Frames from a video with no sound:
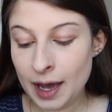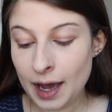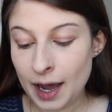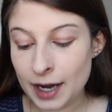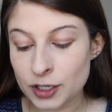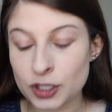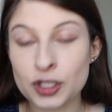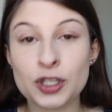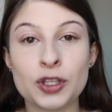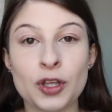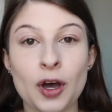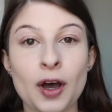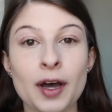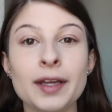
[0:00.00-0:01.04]
I just
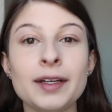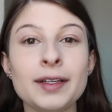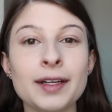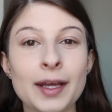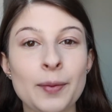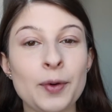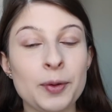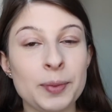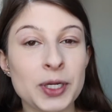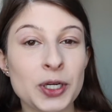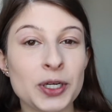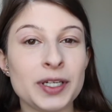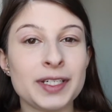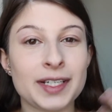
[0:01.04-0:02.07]
thought it would be
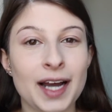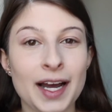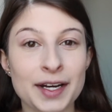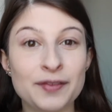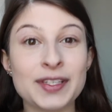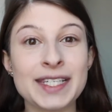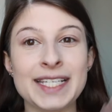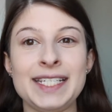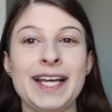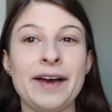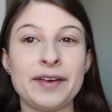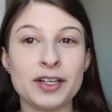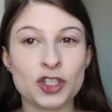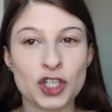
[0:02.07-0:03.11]
good to kind of sit
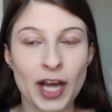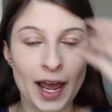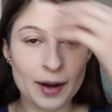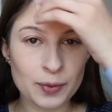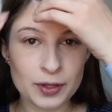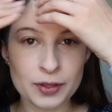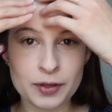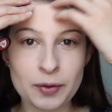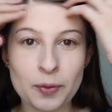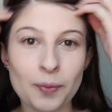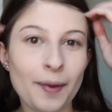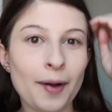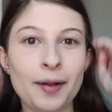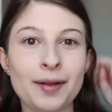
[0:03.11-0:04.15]
down and chat with you
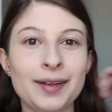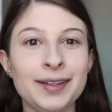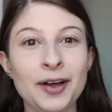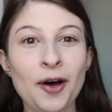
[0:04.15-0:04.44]
while